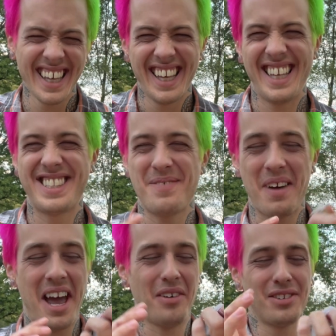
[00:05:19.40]
It's in my
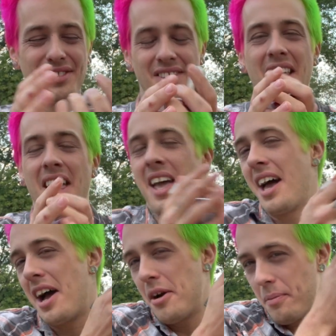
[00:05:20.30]
house.
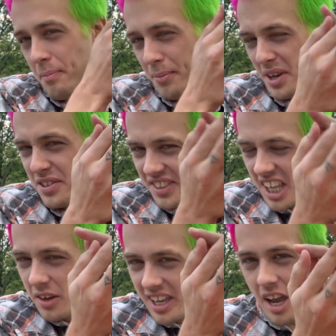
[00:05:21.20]
I was
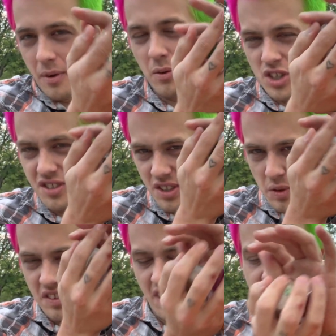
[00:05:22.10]
thinking, yeah, we would just
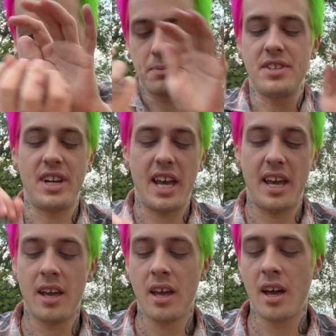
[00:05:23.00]
use this up today.
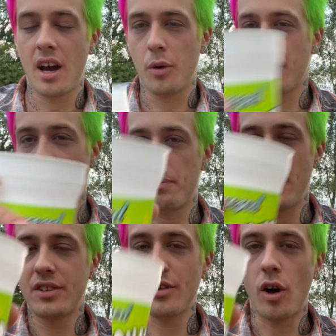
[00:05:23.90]
We're gonna
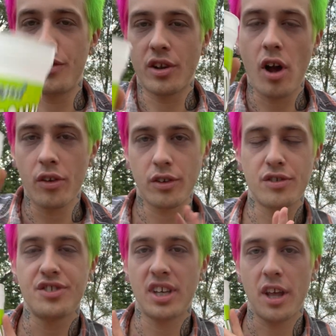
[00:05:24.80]
mix all the colors
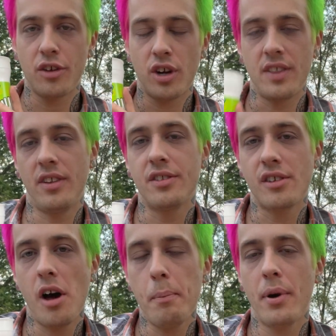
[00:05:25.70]
together in this
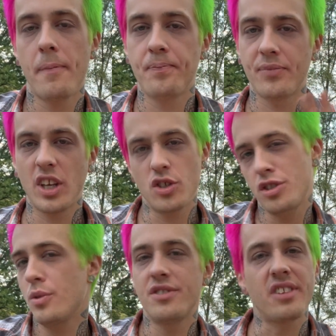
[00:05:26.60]
cup, just
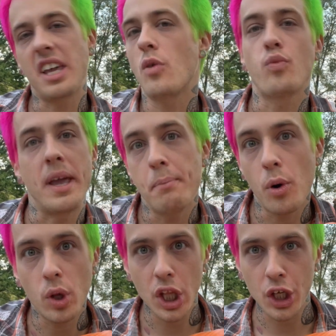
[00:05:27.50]
so it's like rainbow
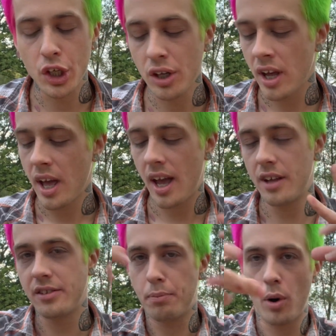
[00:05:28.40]
glitter
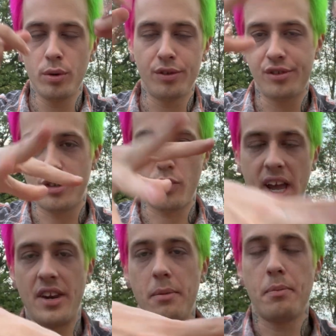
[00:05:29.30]
as opposed to
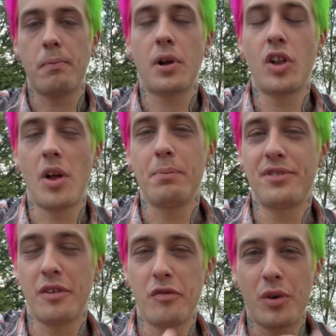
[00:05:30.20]
random clumps
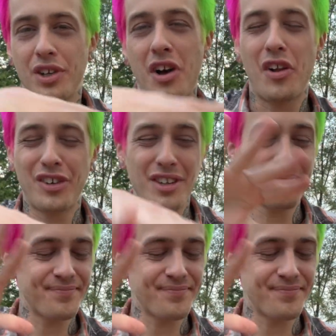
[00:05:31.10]
of one color.